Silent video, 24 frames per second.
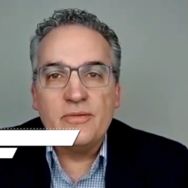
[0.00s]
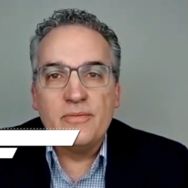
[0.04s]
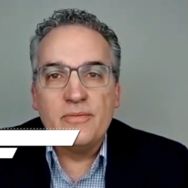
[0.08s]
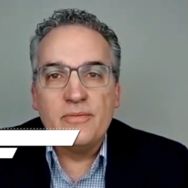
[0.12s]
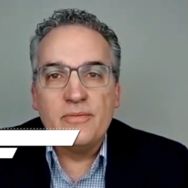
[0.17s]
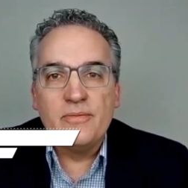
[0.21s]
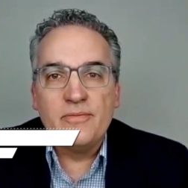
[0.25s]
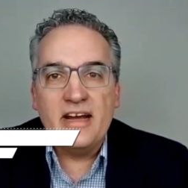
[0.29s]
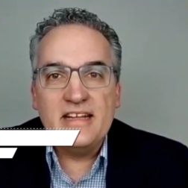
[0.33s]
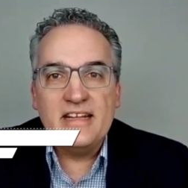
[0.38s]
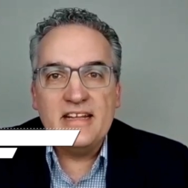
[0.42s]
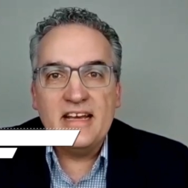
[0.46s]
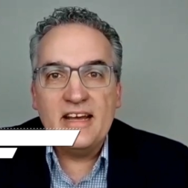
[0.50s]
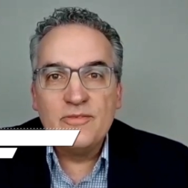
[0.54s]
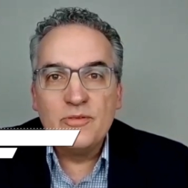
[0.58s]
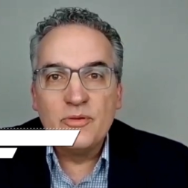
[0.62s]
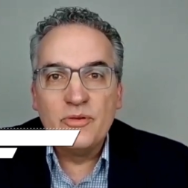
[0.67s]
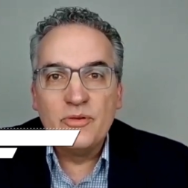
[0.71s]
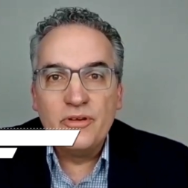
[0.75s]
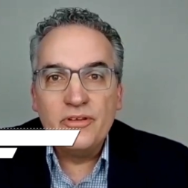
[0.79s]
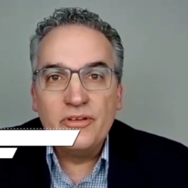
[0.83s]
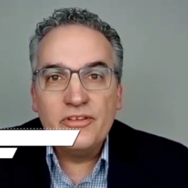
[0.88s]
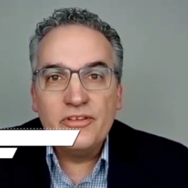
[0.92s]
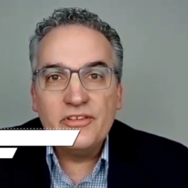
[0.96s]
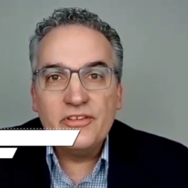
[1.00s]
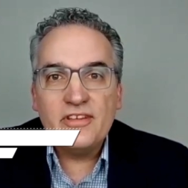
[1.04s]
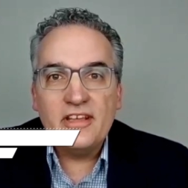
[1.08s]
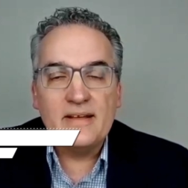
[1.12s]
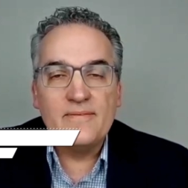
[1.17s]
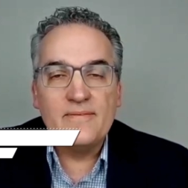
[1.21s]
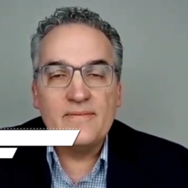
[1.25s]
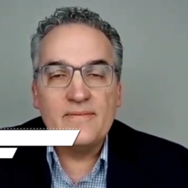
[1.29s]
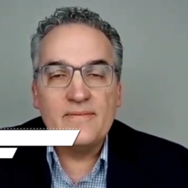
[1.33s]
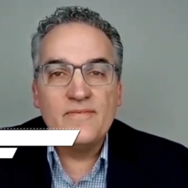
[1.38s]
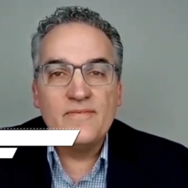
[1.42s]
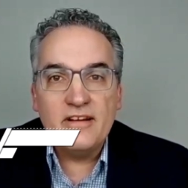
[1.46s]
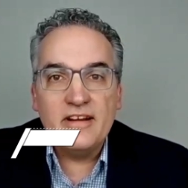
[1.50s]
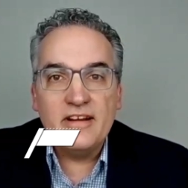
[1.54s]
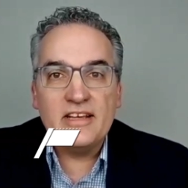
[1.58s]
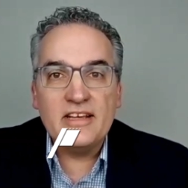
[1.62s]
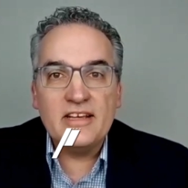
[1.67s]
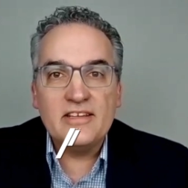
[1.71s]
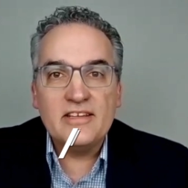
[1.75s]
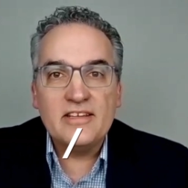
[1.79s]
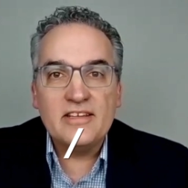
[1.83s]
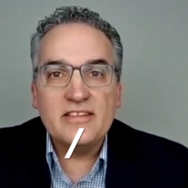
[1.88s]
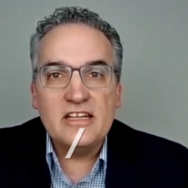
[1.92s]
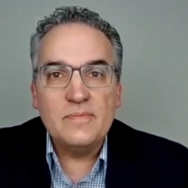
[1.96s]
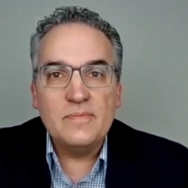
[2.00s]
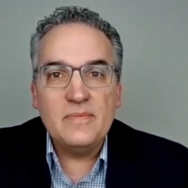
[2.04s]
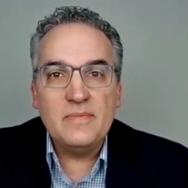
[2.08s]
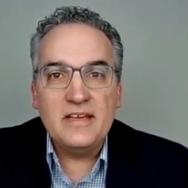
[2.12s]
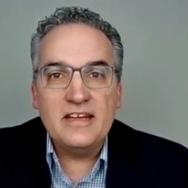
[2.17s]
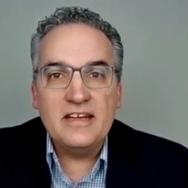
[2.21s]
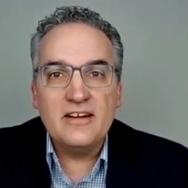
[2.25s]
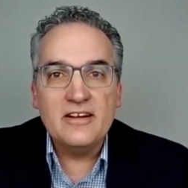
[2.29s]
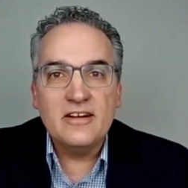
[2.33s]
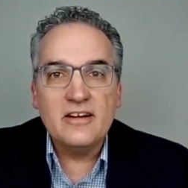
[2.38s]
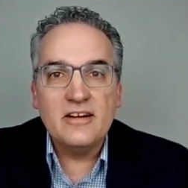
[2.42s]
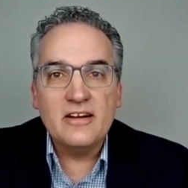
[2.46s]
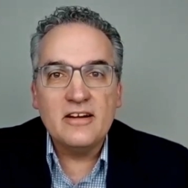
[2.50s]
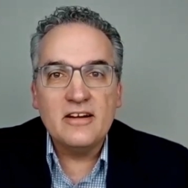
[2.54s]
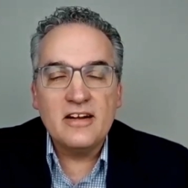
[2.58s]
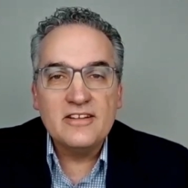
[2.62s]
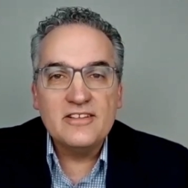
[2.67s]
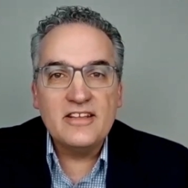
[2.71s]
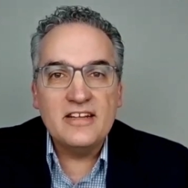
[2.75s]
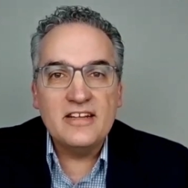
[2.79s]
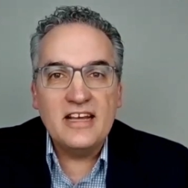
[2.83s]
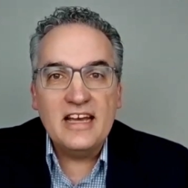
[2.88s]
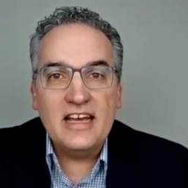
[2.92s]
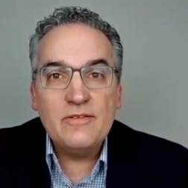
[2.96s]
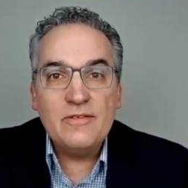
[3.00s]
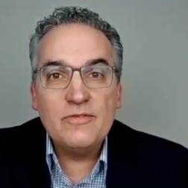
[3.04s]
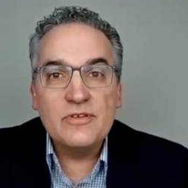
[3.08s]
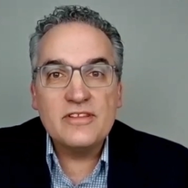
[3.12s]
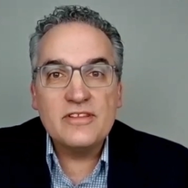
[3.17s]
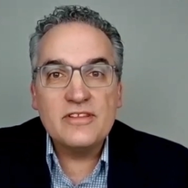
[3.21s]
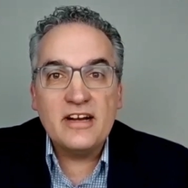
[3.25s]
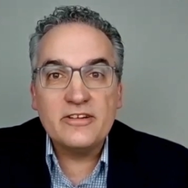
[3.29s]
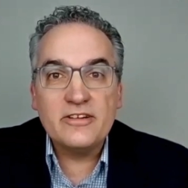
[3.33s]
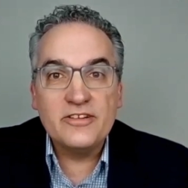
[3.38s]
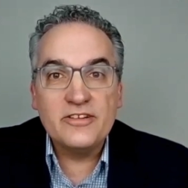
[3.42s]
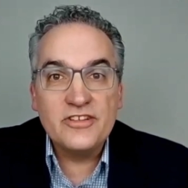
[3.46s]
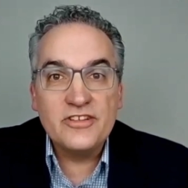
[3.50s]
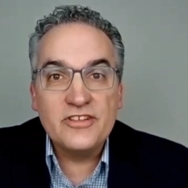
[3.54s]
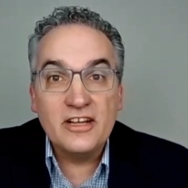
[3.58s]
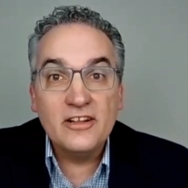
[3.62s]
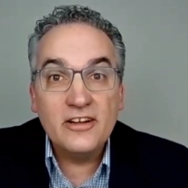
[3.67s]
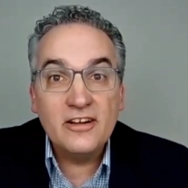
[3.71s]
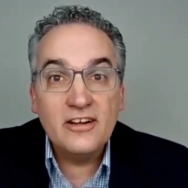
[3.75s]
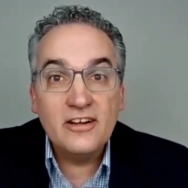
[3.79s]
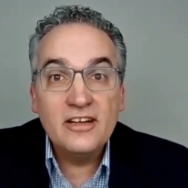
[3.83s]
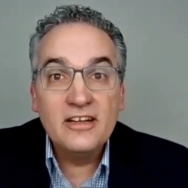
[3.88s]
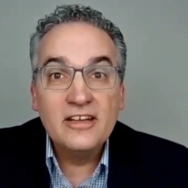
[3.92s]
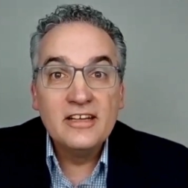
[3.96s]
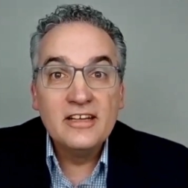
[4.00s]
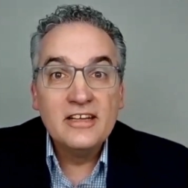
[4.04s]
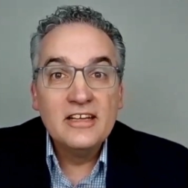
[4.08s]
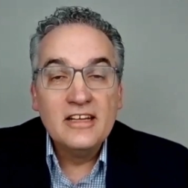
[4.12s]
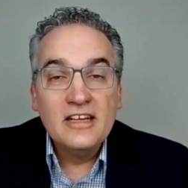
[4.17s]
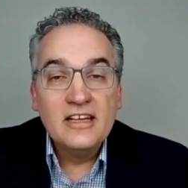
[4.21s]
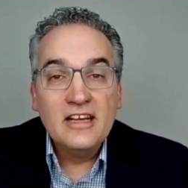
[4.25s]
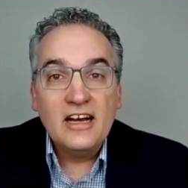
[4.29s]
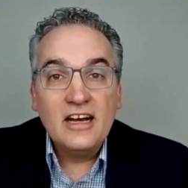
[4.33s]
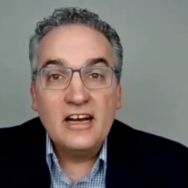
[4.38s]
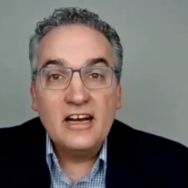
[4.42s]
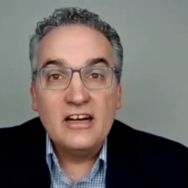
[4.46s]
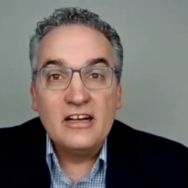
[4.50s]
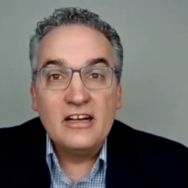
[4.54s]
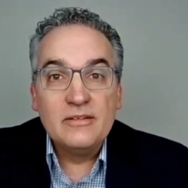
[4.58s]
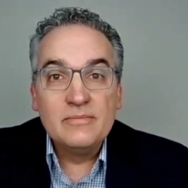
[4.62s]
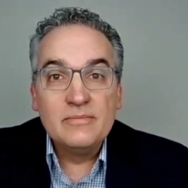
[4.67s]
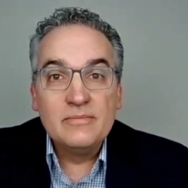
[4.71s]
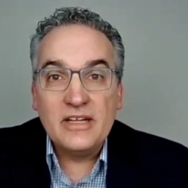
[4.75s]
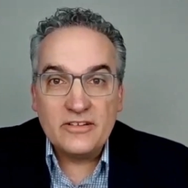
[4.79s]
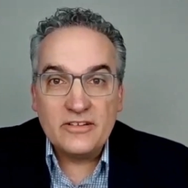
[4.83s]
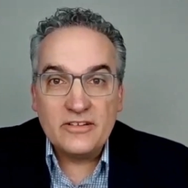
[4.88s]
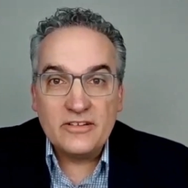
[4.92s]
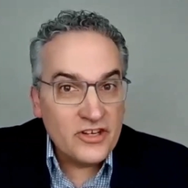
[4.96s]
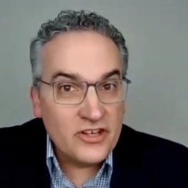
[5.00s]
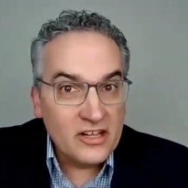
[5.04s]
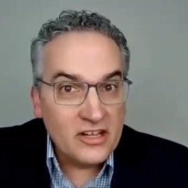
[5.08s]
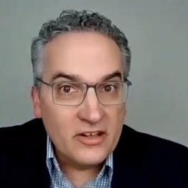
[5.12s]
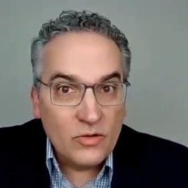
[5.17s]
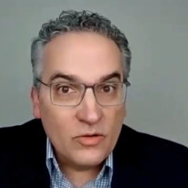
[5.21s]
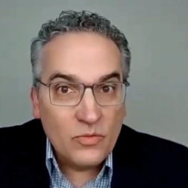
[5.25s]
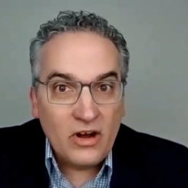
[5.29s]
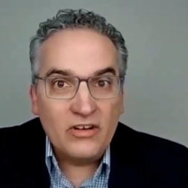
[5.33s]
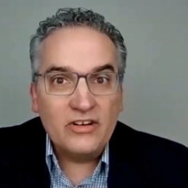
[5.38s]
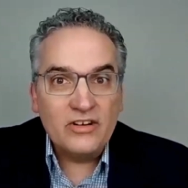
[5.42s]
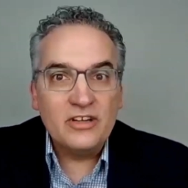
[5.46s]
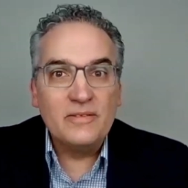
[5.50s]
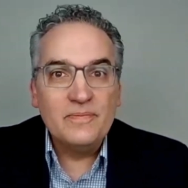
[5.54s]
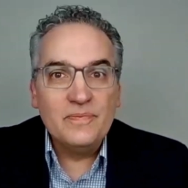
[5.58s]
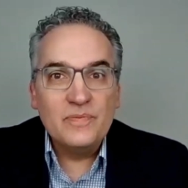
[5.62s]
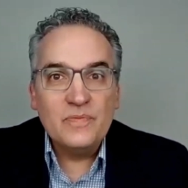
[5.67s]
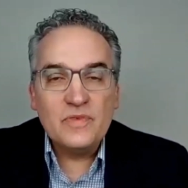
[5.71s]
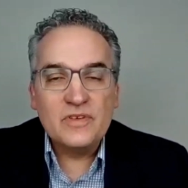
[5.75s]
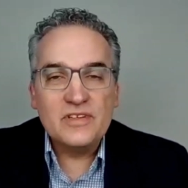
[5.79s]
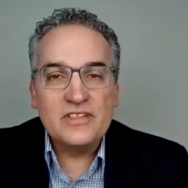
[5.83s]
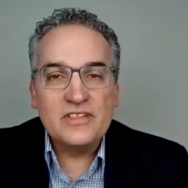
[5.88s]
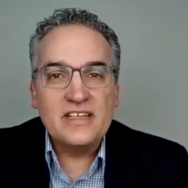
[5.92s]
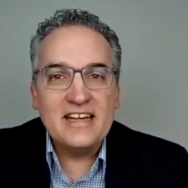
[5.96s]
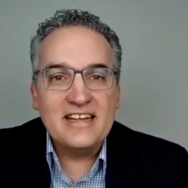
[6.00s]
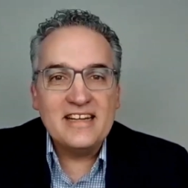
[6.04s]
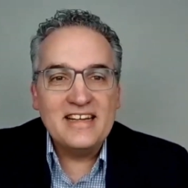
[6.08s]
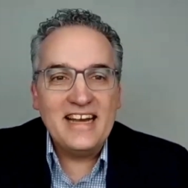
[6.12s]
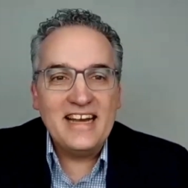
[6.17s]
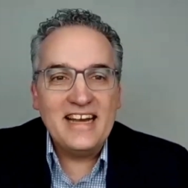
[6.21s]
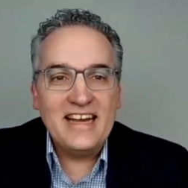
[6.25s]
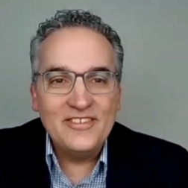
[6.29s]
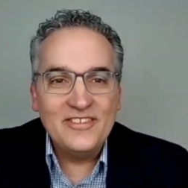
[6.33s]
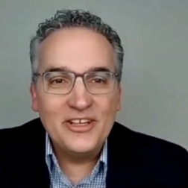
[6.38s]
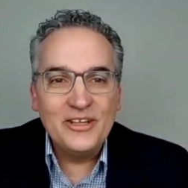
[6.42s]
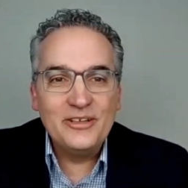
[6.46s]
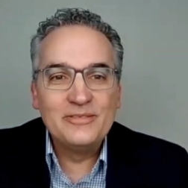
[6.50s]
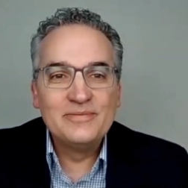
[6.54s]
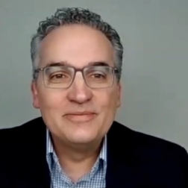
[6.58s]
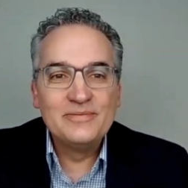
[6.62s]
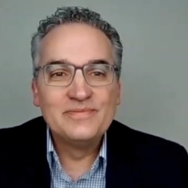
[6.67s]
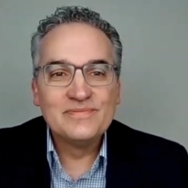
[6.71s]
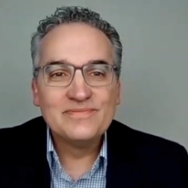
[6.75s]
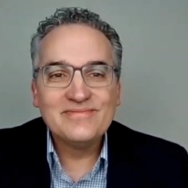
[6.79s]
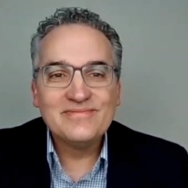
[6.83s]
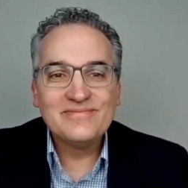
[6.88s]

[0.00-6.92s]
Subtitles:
from Rad Dad Rules, and I'm very excited to be here today with Dr. Chudler. Dr. Chudler, welcome. Excited to have you.